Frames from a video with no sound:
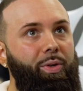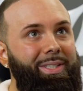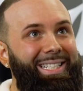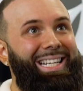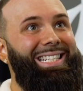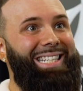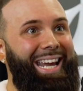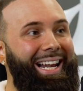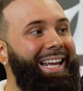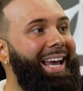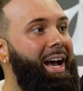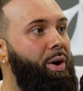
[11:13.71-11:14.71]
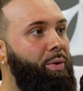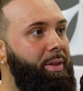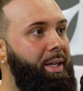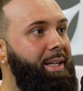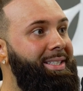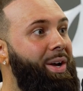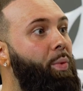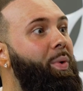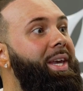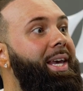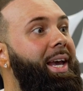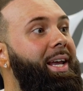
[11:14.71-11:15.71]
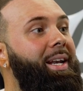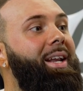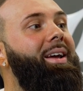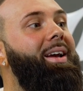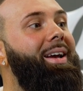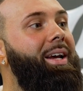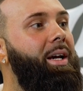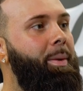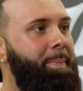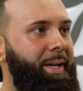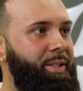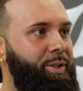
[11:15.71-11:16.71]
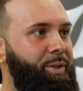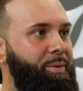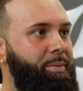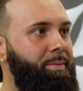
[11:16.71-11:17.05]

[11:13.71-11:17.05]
detailing out things that we can commit to.